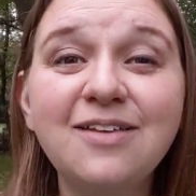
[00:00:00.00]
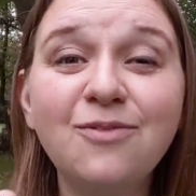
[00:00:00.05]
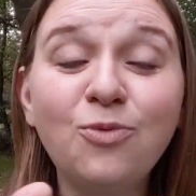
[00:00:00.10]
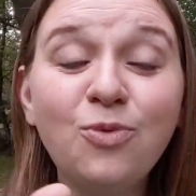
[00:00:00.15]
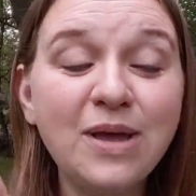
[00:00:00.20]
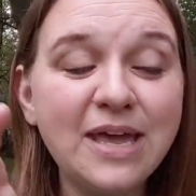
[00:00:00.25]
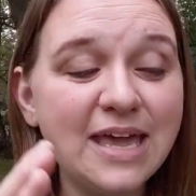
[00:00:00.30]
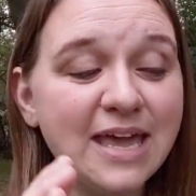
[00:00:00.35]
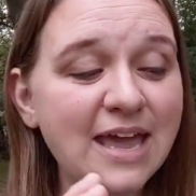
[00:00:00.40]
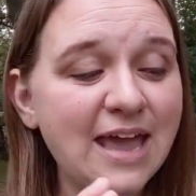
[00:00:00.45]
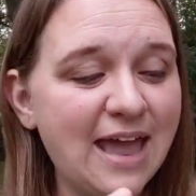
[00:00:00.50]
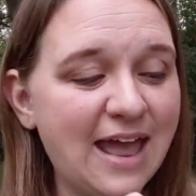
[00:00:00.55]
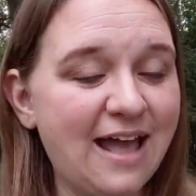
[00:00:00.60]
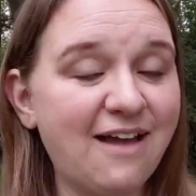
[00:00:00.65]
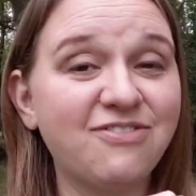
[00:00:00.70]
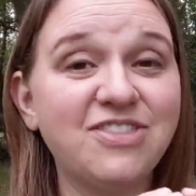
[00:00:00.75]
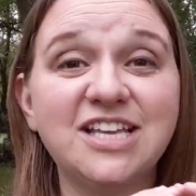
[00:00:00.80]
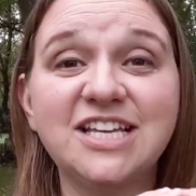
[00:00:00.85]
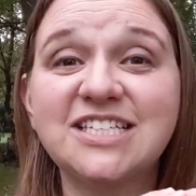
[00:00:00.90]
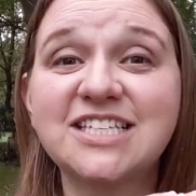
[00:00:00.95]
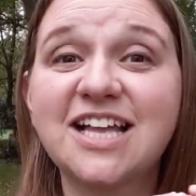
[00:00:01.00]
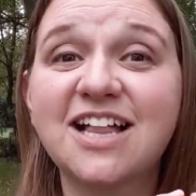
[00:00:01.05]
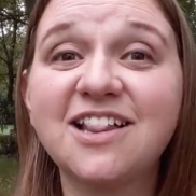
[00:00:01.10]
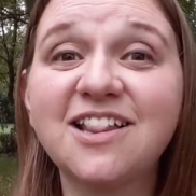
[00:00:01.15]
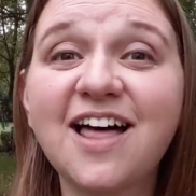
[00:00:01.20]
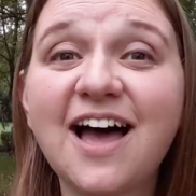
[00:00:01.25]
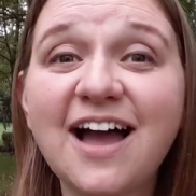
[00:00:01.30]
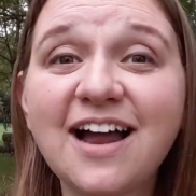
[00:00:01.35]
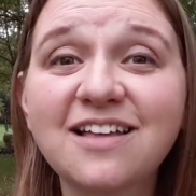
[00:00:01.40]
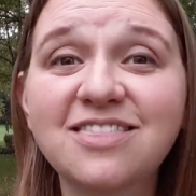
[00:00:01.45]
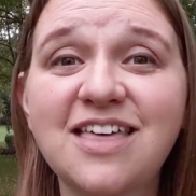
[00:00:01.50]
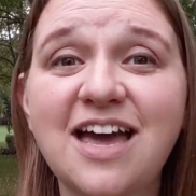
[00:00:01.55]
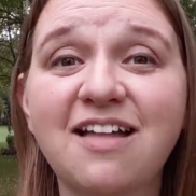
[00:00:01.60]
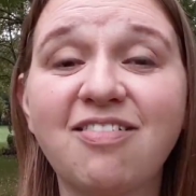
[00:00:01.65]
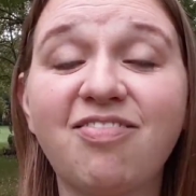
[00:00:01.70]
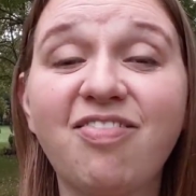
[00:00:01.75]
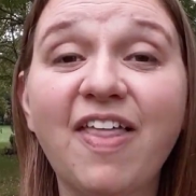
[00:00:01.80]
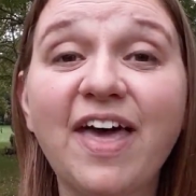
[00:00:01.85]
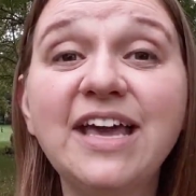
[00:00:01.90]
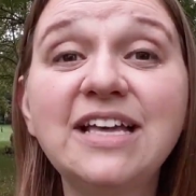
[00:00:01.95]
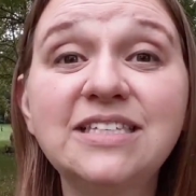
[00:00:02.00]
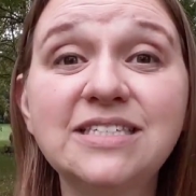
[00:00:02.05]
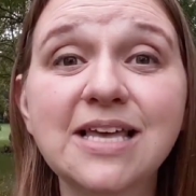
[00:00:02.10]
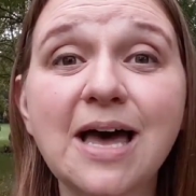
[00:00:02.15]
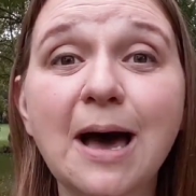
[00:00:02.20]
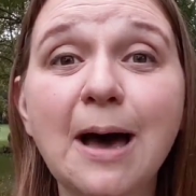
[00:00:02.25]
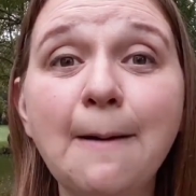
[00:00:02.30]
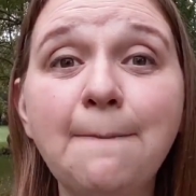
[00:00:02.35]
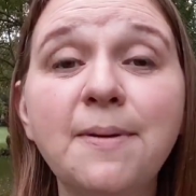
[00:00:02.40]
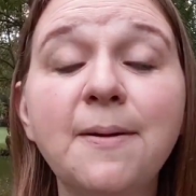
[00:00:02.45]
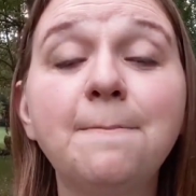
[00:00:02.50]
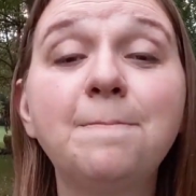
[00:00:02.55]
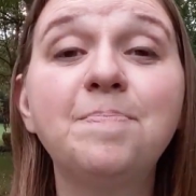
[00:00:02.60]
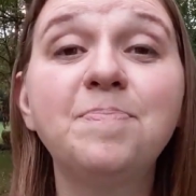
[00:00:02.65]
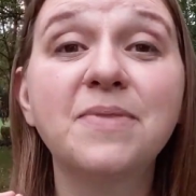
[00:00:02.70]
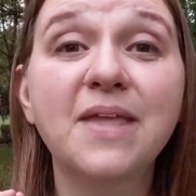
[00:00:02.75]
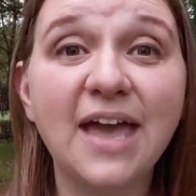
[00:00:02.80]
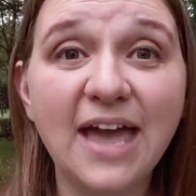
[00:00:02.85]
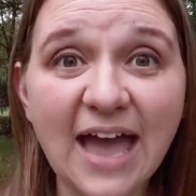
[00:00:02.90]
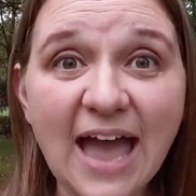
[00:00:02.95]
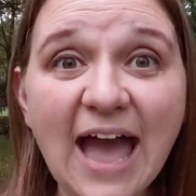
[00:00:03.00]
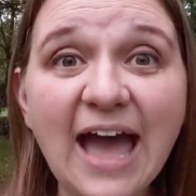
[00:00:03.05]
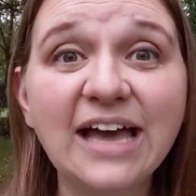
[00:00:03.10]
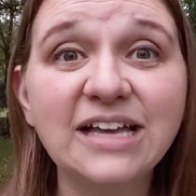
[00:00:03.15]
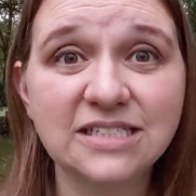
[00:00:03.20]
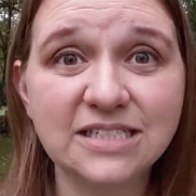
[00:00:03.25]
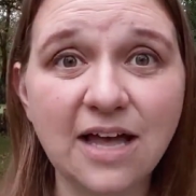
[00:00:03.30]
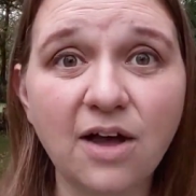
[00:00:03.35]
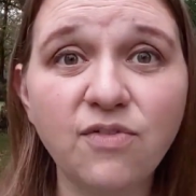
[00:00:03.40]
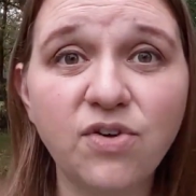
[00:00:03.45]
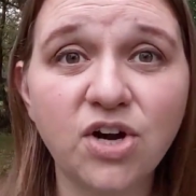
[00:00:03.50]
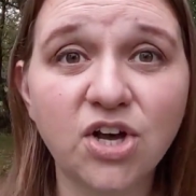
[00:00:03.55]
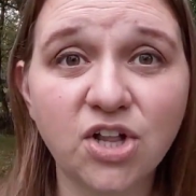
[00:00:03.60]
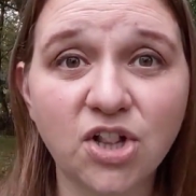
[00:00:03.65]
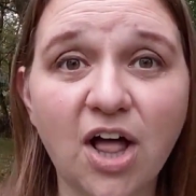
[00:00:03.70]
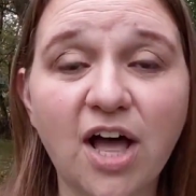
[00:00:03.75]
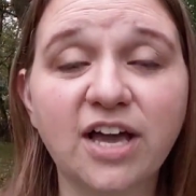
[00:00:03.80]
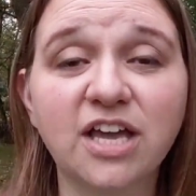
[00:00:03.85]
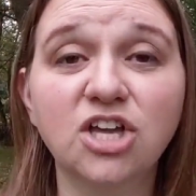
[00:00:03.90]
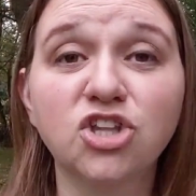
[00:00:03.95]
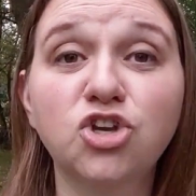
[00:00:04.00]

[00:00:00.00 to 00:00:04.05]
We have this clock that lights up at 7 o'clock.